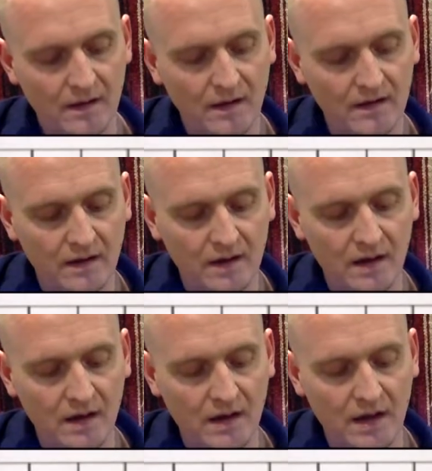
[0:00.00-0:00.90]
and then
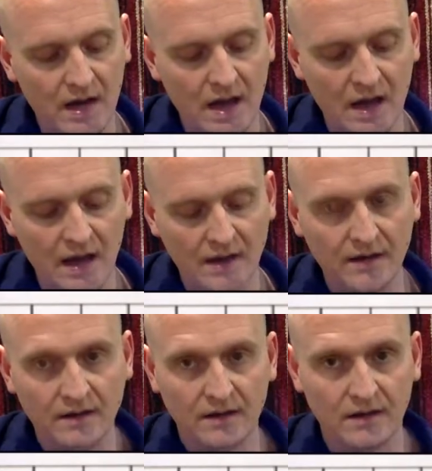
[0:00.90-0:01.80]
a 9,
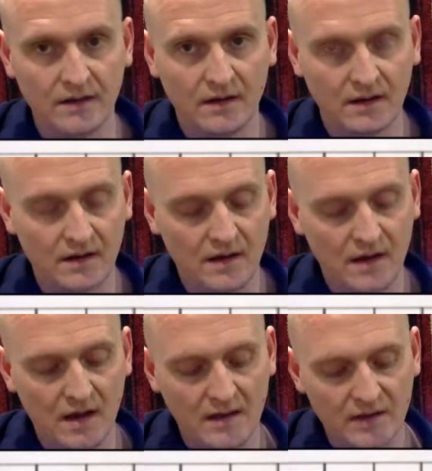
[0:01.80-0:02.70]

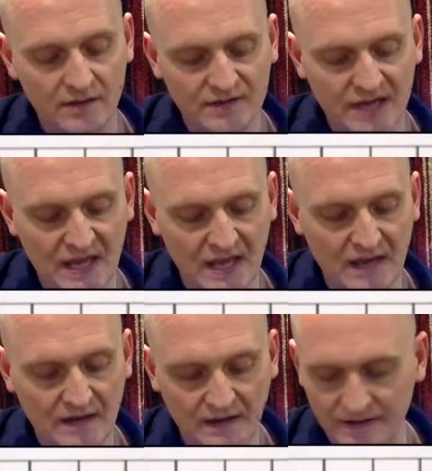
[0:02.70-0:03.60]
and then your
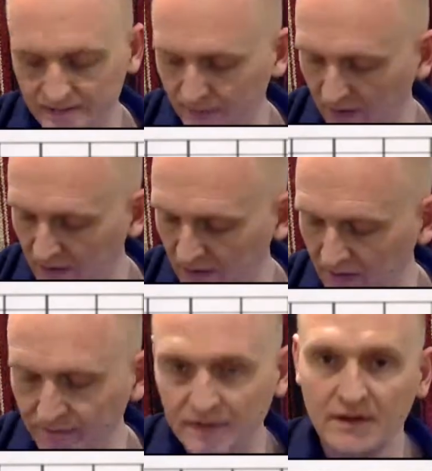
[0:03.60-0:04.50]
10 is a part
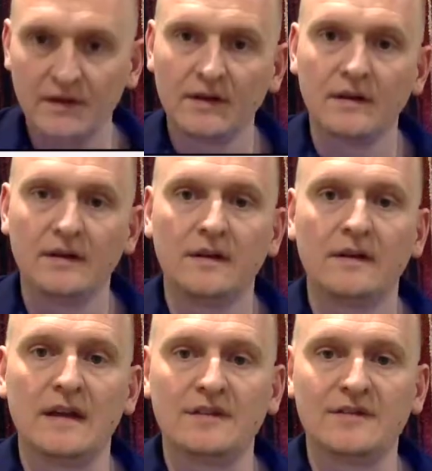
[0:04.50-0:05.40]
of
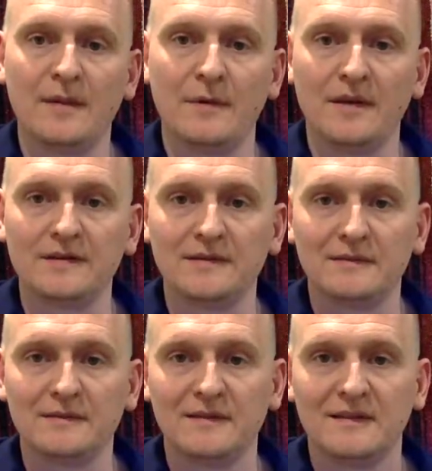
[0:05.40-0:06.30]
that shape also.
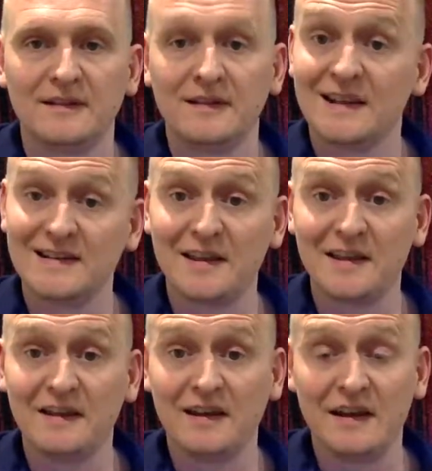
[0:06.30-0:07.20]
That's how they
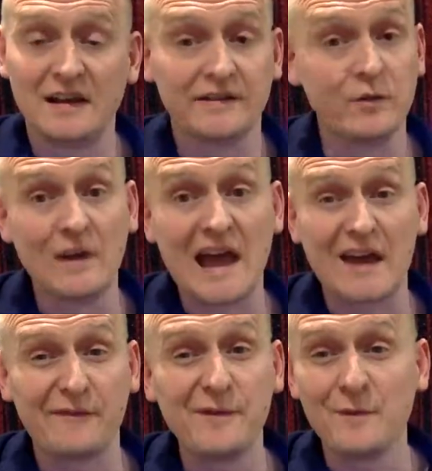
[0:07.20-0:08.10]
can connect. If you want to add
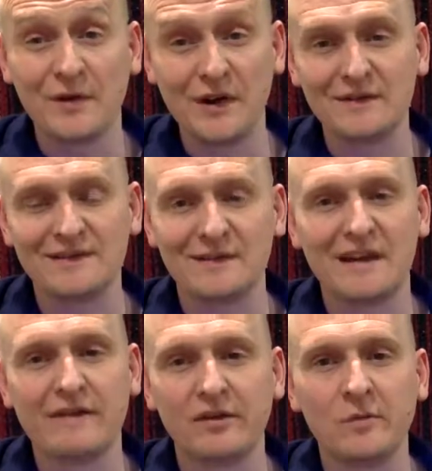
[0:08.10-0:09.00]
a few more notes to it to
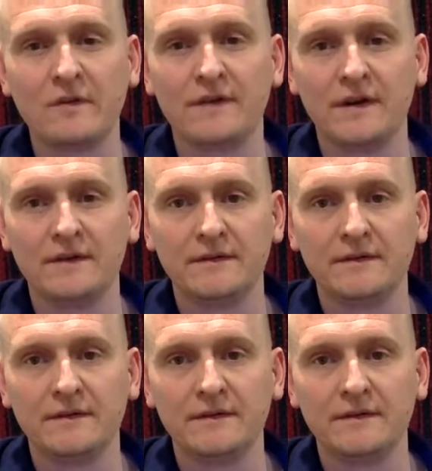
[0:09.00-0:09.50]
have a little more fun.